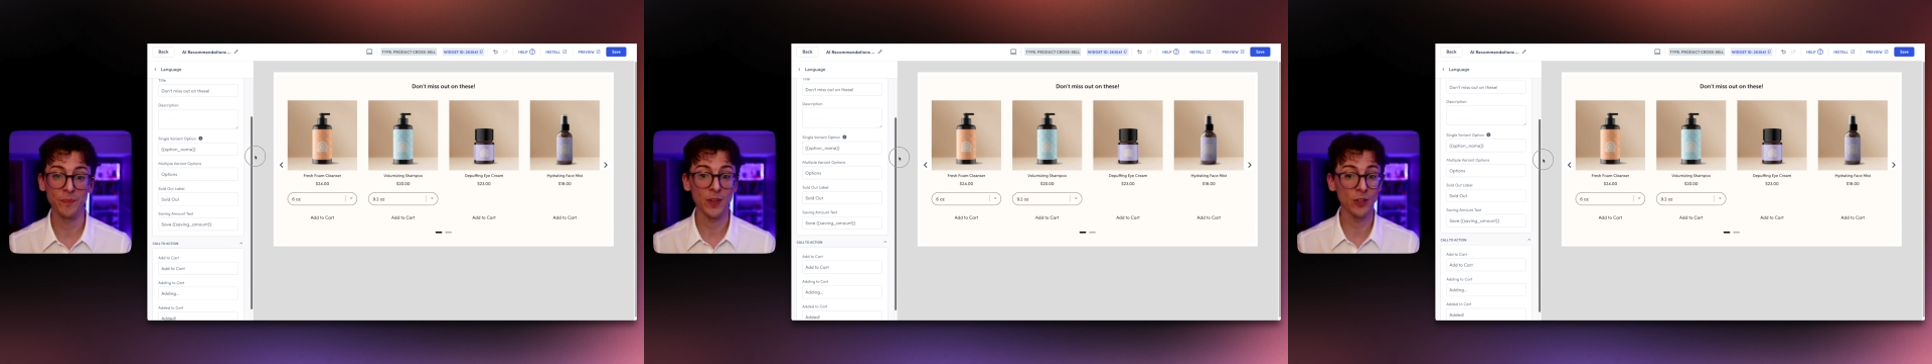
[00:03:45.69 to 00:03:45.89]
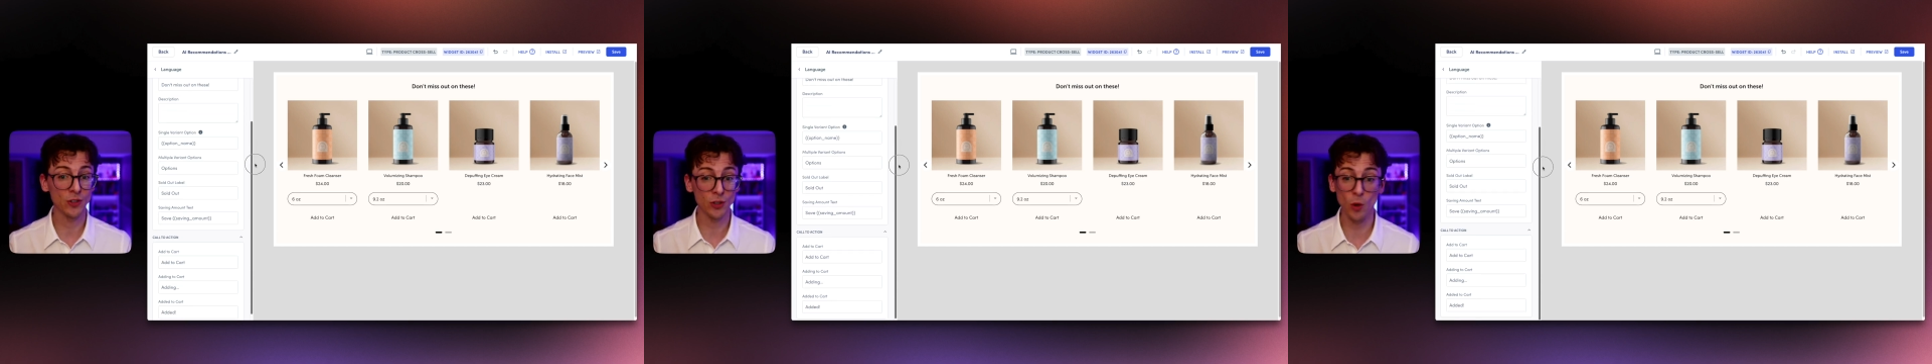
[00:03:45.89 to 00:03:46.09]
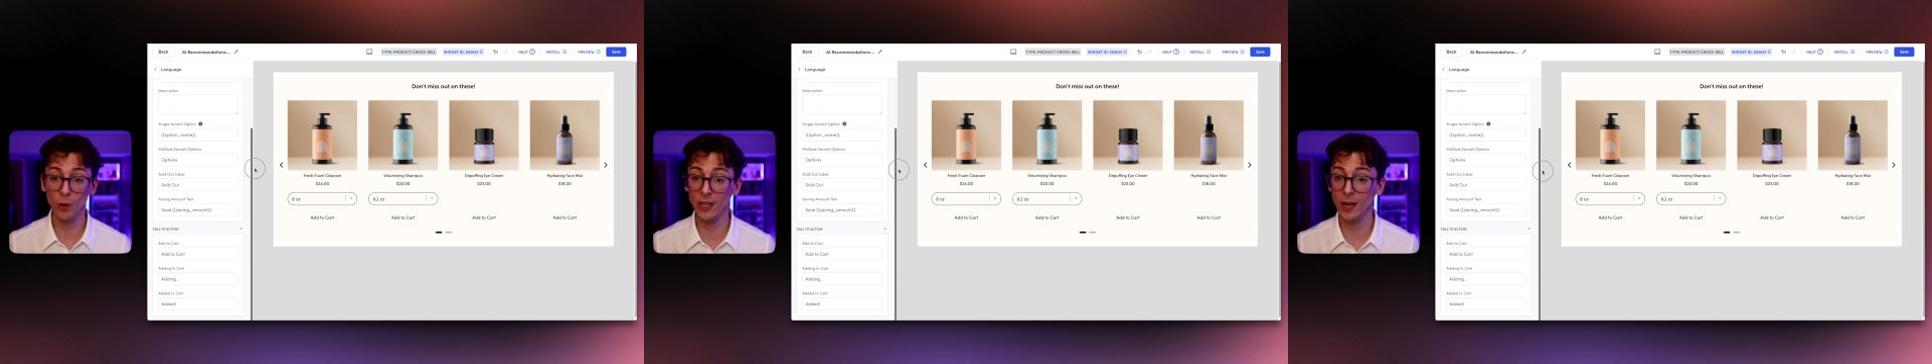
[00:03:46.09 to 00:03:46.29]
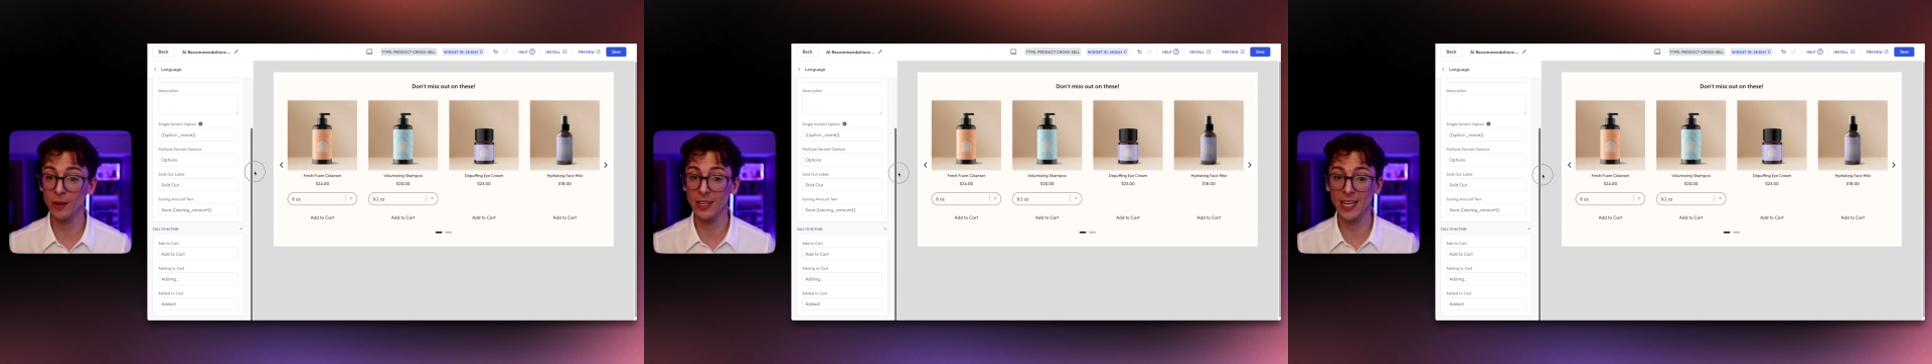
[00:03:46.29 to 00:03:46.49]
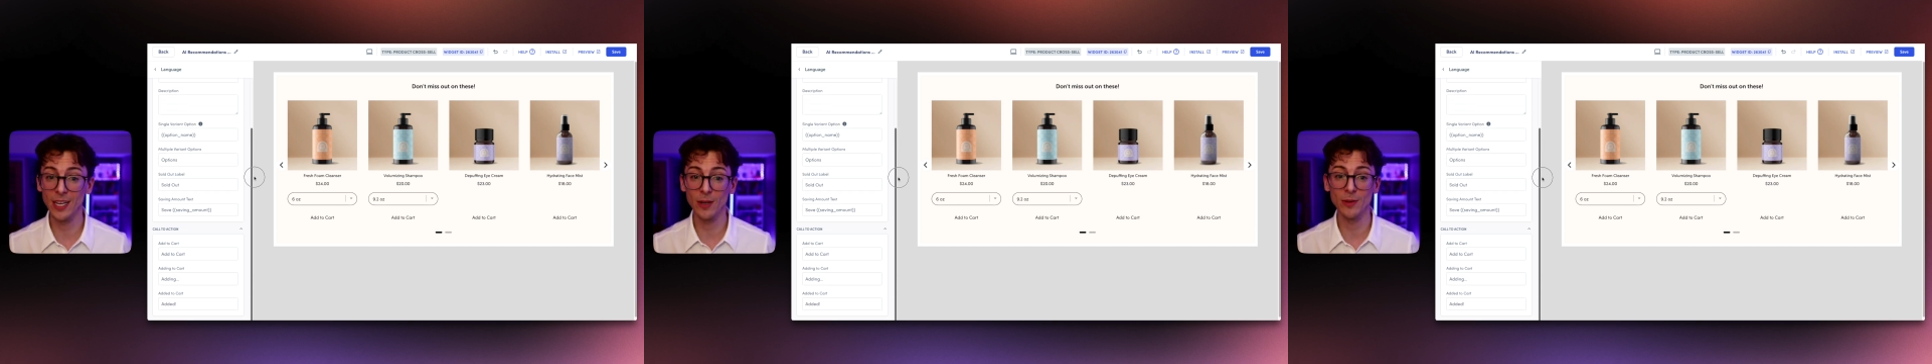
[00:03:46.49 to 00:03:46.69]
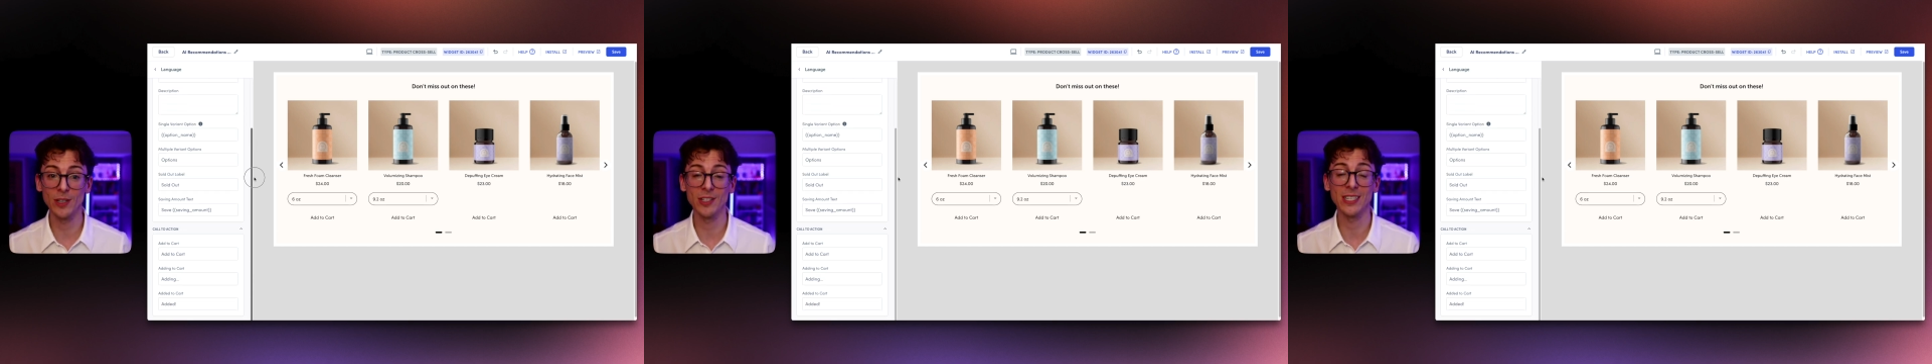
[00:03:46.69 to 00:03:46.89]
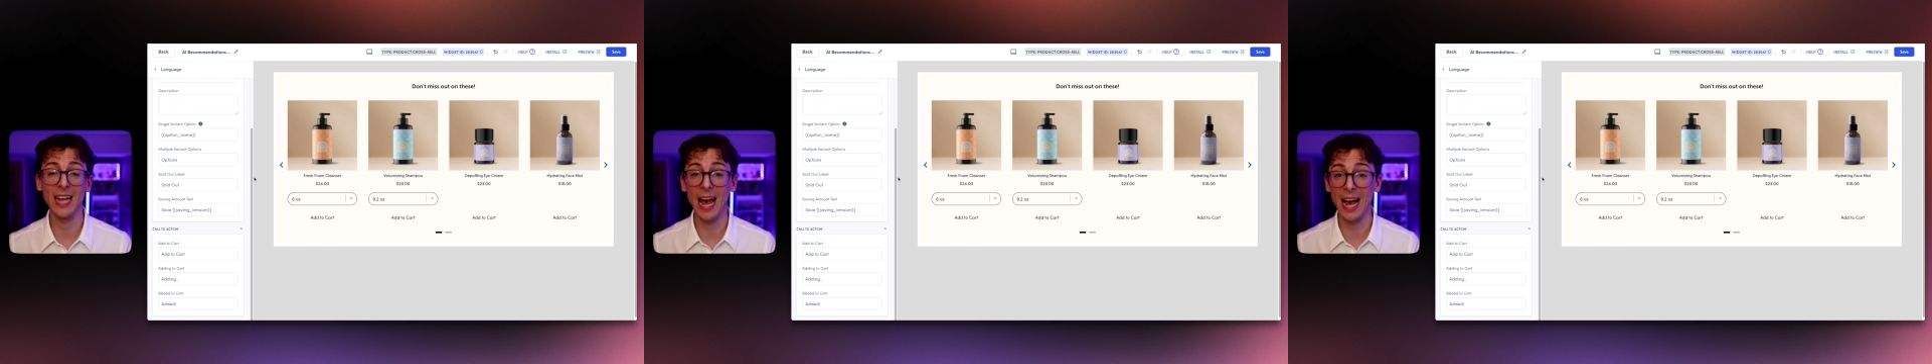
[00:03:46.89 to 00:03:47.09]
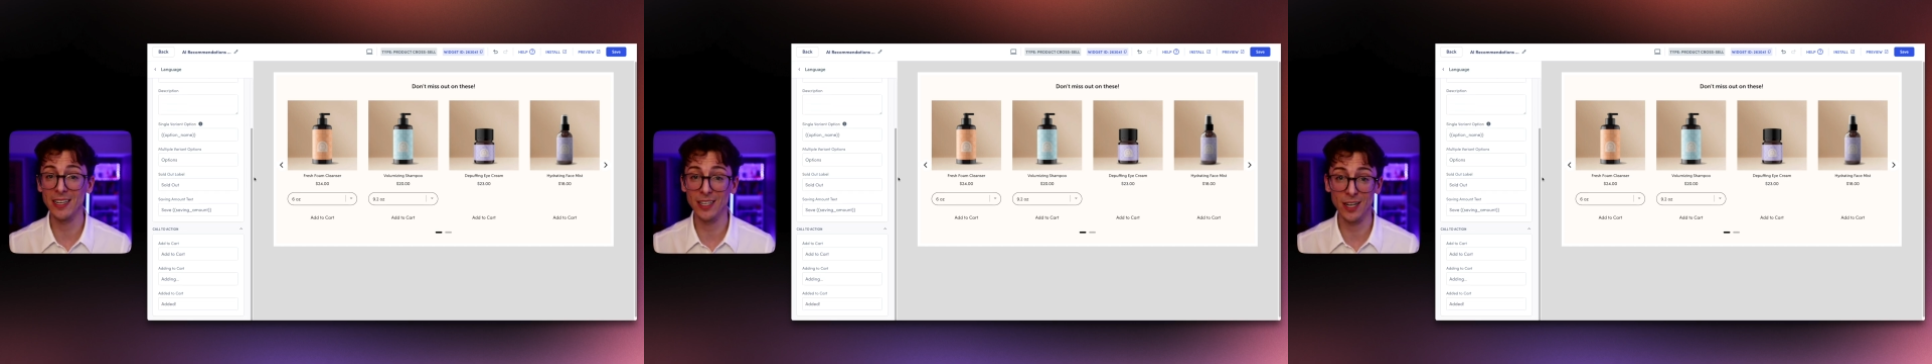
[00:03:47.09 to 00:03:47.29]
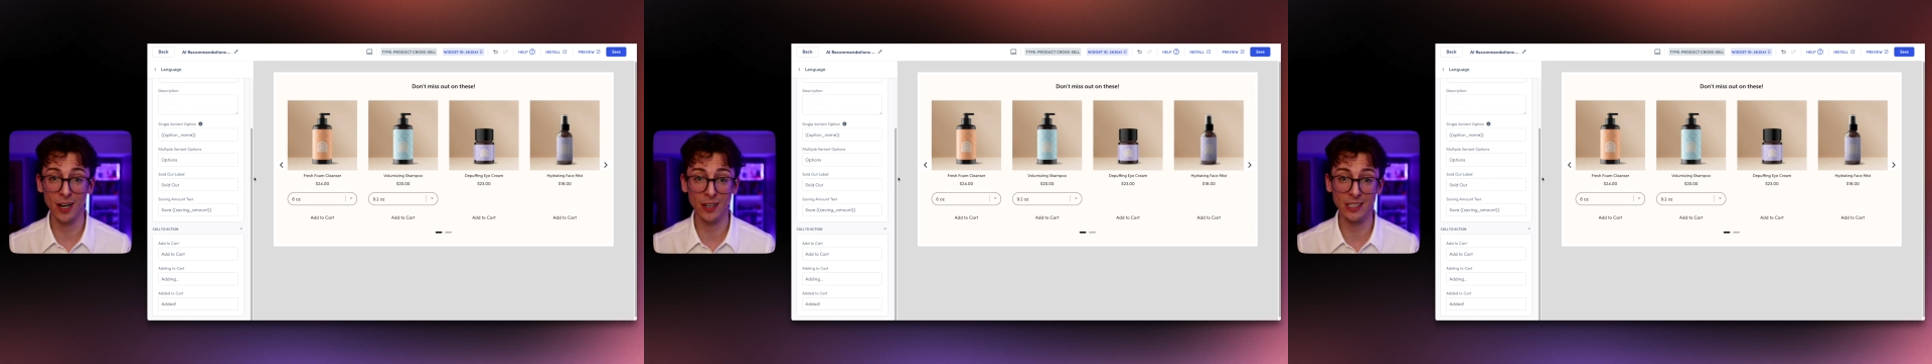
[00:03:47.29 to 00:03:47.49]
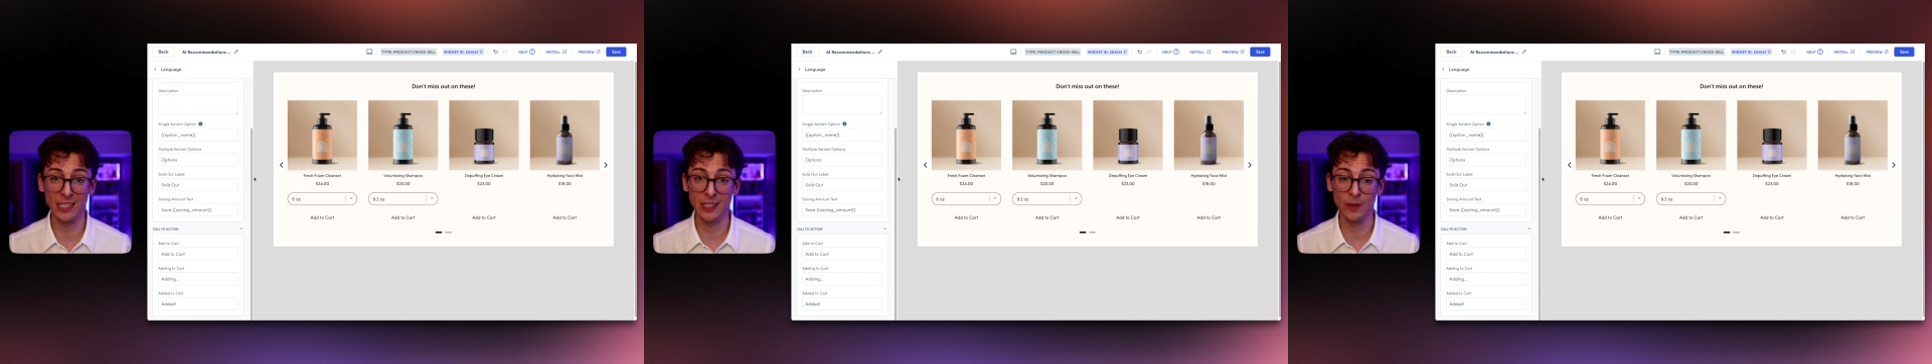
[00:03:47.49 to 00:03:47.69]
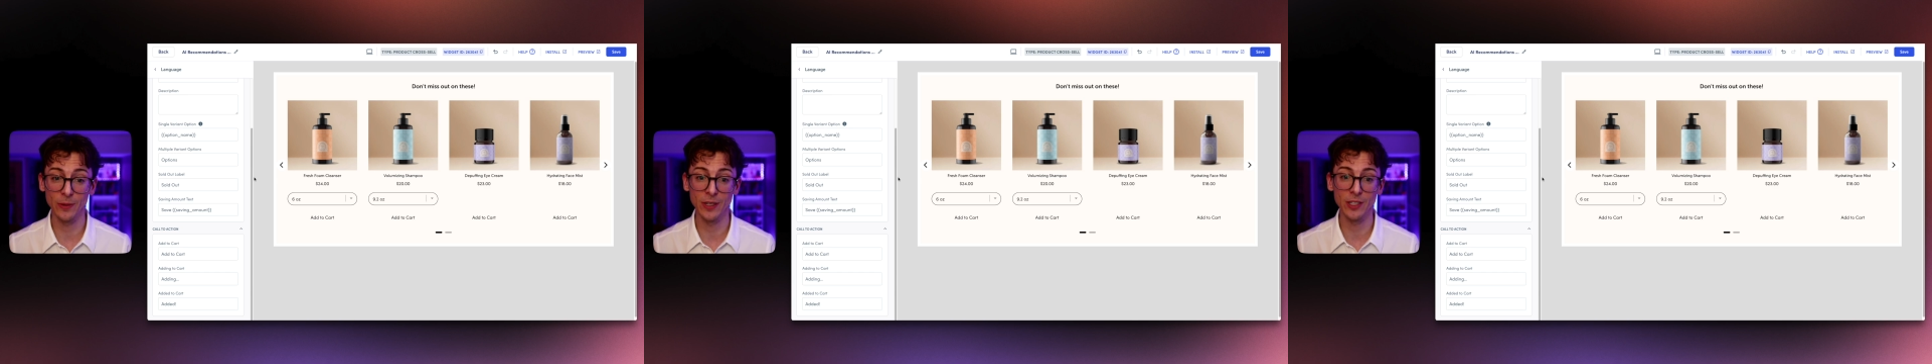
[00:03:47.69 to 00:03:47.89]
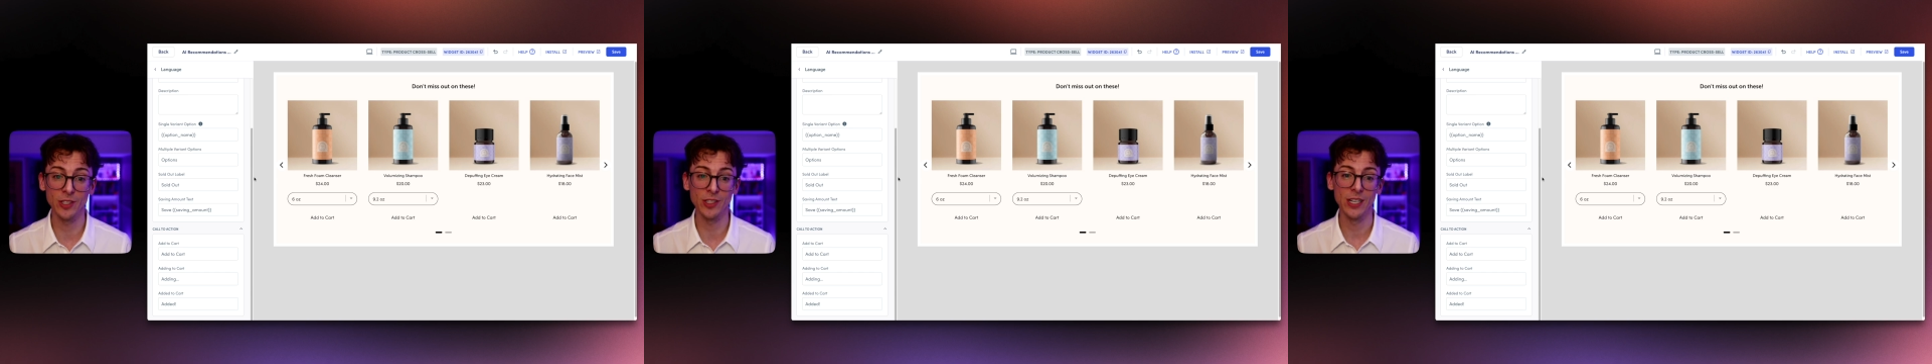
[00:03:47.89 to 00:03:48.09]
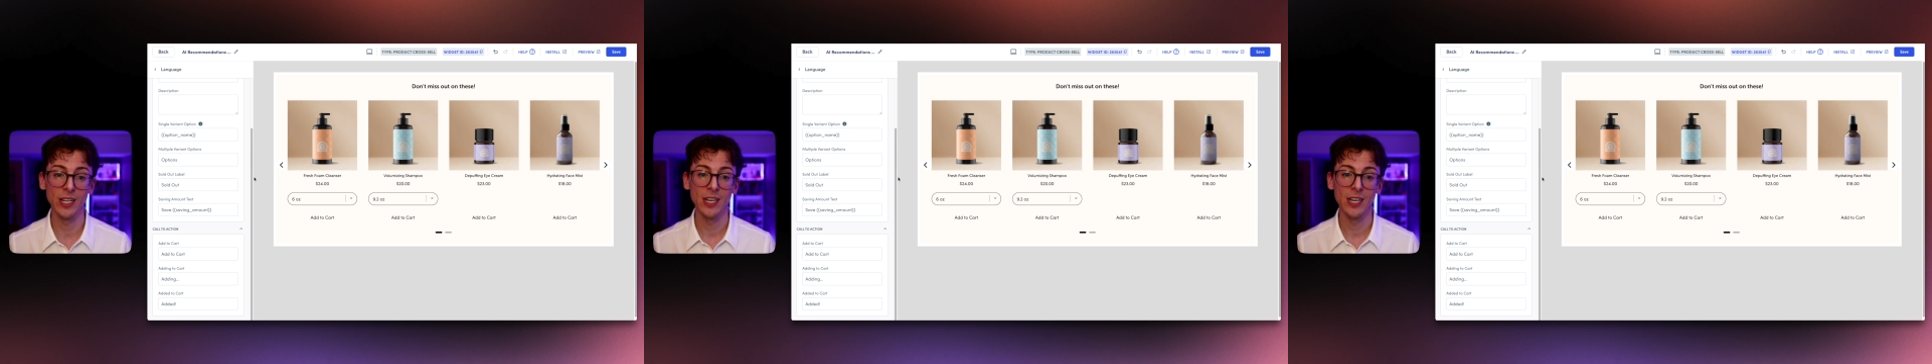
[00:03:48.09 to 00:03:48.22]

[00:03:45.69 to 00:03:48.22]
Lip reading: sold out language, and add to cart language.